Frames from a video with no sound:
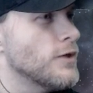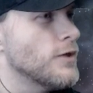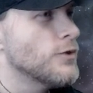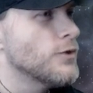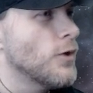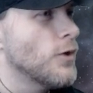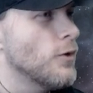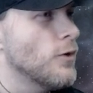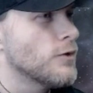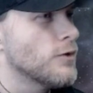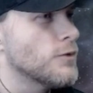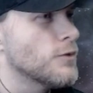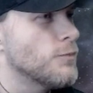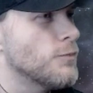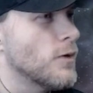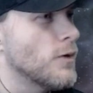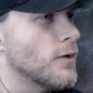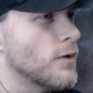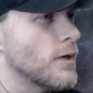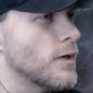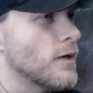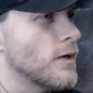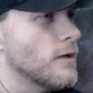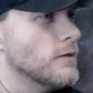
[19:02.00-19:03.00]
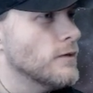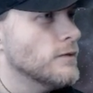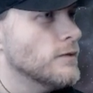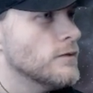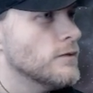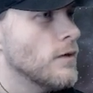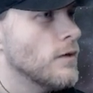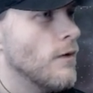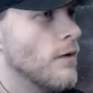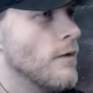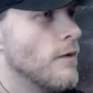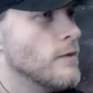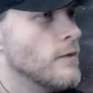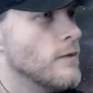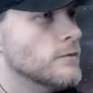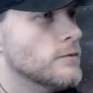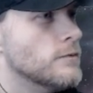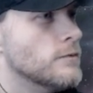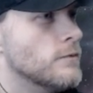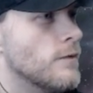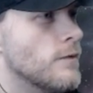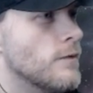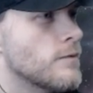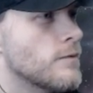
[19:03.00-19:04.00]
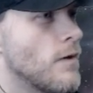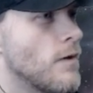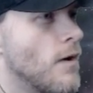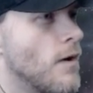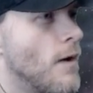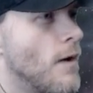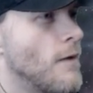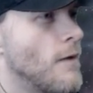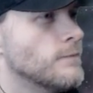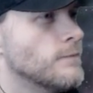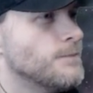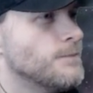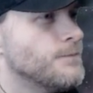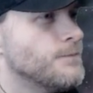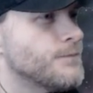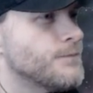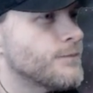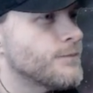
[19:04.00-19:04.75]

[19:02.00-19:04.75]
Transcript: Oh, you need a controller for your Dreamcast? That's too bad.